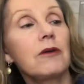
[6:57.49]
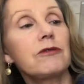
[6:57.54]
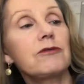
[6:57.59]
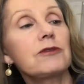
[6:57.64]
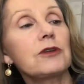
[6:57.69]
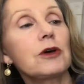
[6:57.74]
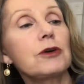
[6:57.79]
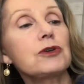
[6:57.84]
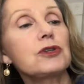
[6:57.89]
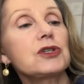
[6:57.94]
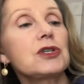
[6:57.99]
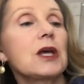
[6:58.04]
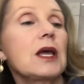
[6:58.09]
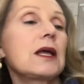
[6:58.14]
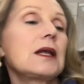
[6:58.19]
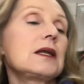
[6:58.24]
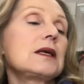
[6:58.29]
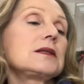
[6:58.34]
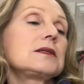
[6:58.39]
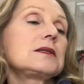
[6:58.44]
floche
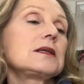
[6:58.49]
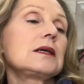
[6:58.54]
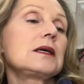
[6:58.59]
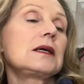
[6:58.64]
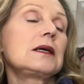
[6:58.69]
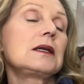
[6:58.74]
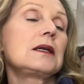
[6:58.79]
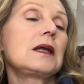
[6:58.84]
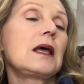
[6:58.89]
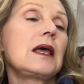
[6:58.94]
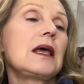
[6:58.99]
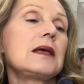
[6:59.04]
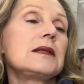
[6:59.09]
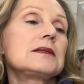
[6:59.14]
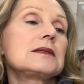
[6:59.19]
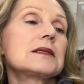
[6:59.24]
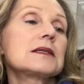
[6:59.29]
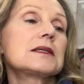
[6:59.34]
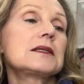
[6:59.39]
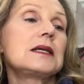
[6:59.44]
and it's in
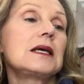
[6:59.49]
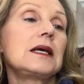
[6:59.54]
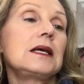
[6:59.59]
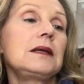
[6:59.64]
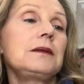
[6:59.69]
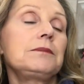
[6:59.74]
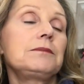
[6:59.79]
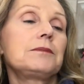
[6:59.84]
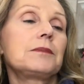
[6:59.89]
816,